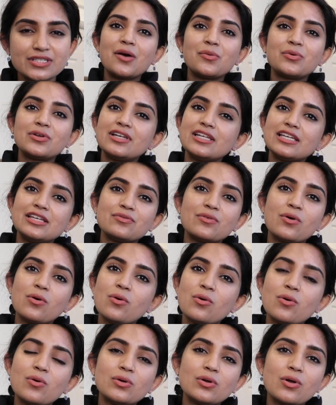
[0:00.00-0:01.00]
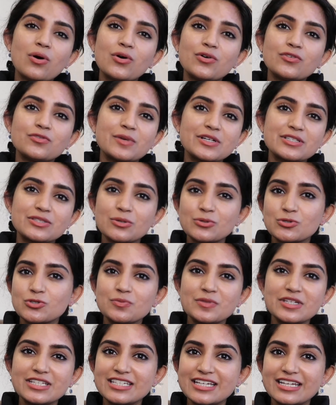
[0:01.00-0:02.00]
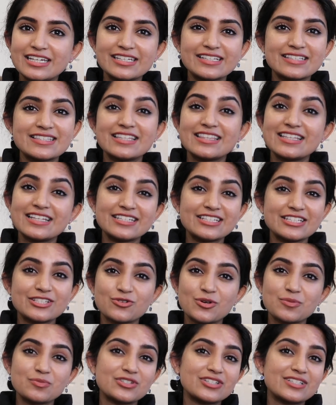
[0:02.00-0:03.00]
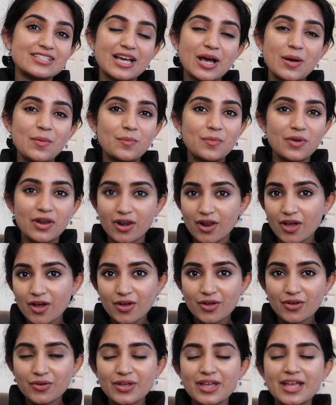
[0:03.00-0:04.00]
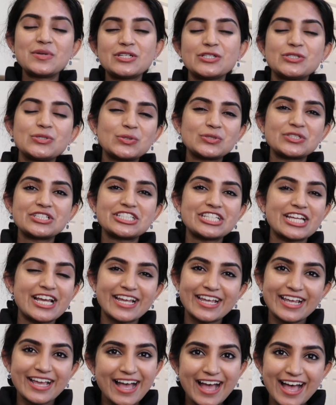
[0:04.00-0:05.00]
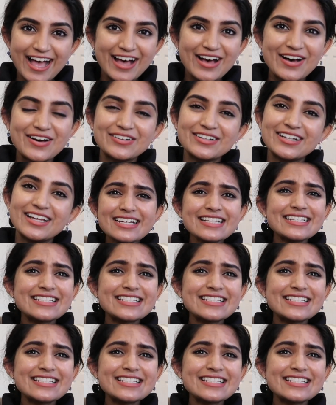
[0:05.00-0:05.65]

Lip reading: I will leave all of my social media links in the description down below. Be sure to check it out.